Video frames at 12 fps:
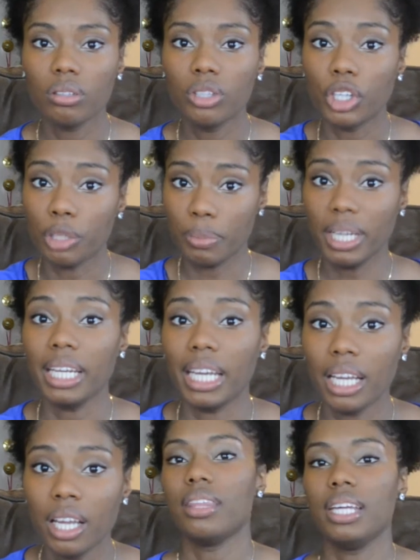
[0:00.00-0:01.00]
good money.
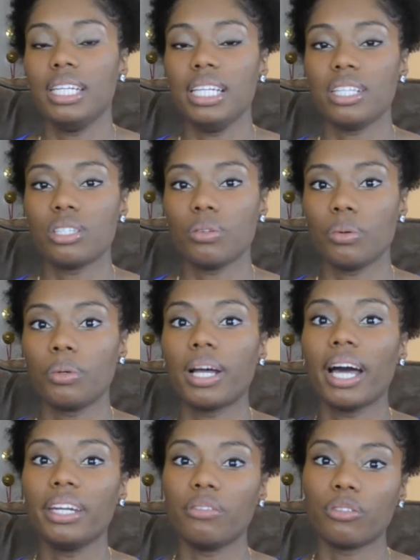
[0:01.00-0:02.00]
They need to
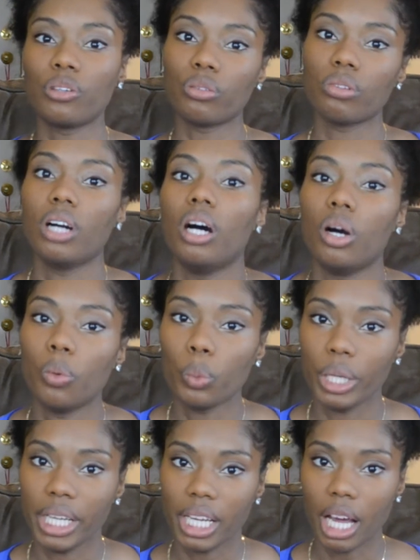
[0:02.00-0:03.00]
kind of grow
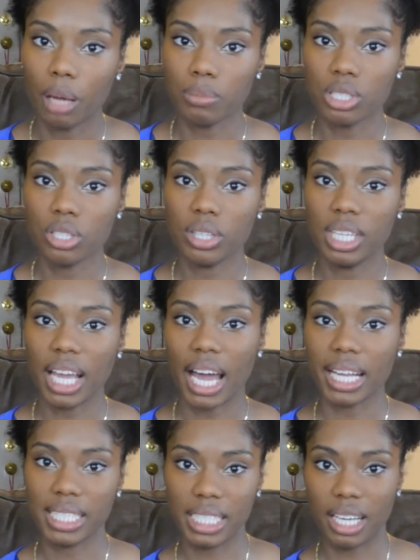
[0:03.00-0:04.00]
when it comes to the
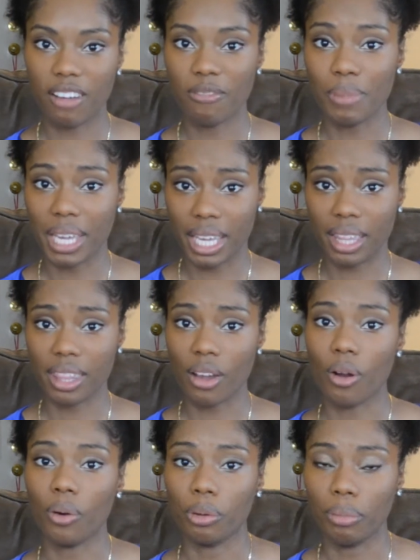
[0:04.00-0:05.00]
idea of making
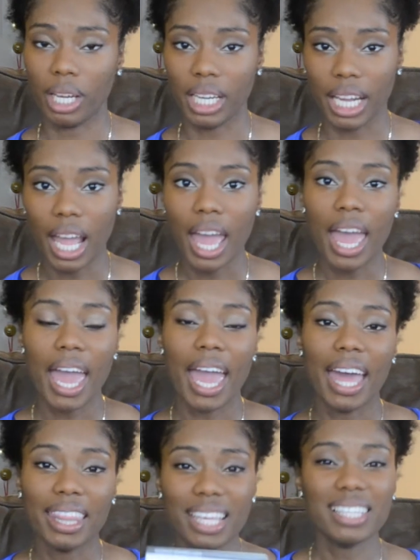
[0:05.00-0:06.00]
their own money,
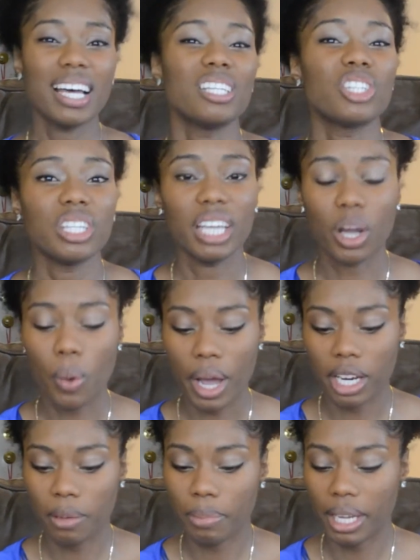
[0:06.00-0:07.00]
and they touch on that
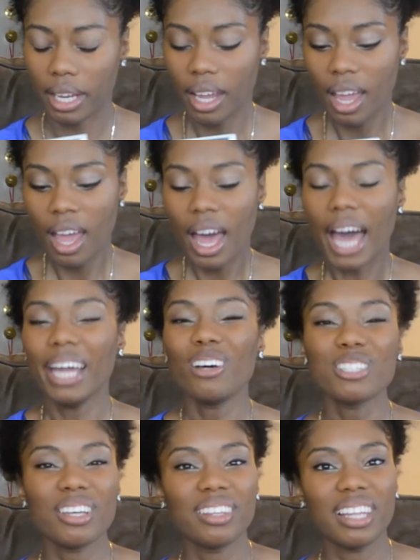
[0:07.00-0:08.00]
quite a bit. I
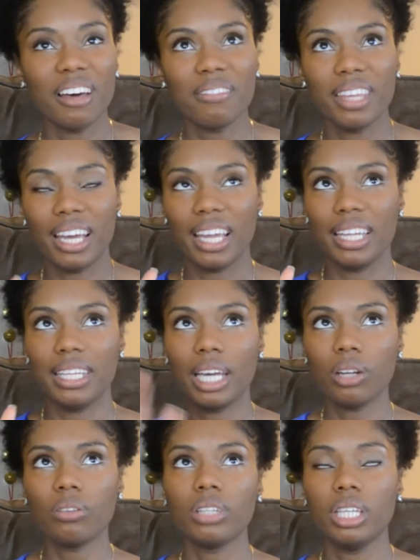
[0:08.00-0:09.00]
also love that
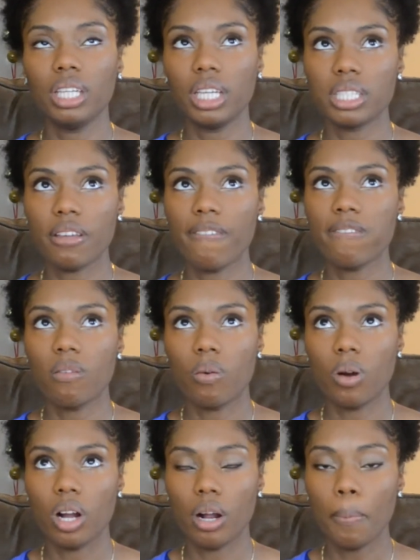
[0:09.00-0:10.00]
not only is it
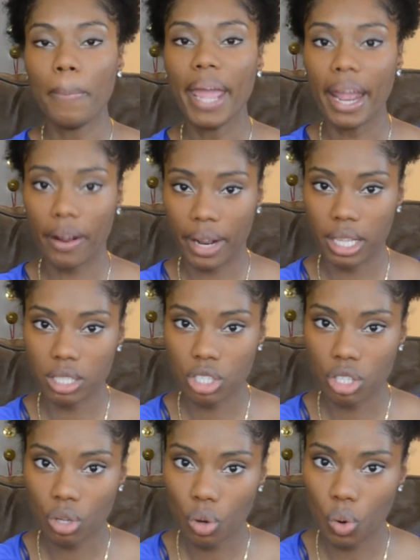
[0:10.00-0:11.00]
for
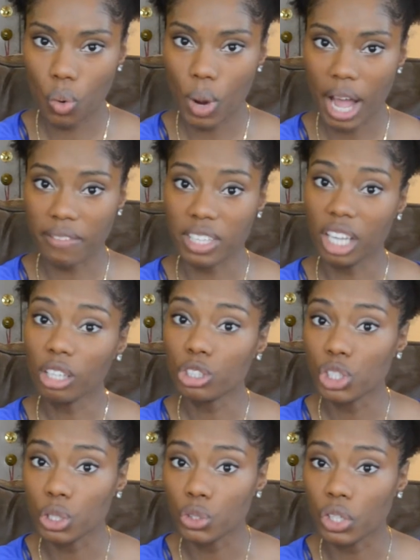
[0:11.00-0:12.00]
parents who have younger
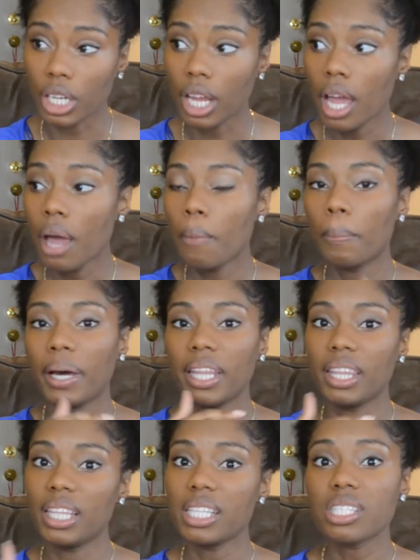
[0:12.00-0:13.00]
children,
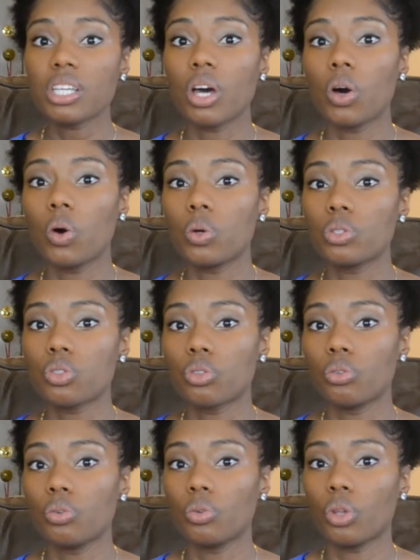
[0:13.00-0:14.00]
but this goes
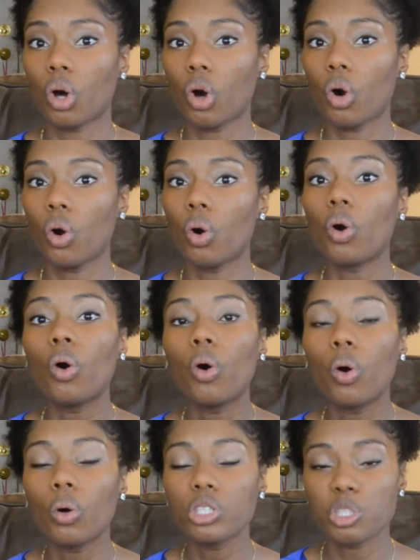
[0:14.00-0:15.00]
through the
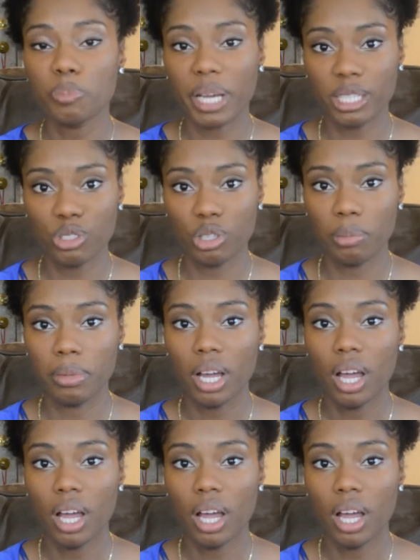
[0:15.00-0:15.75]
whole spectrum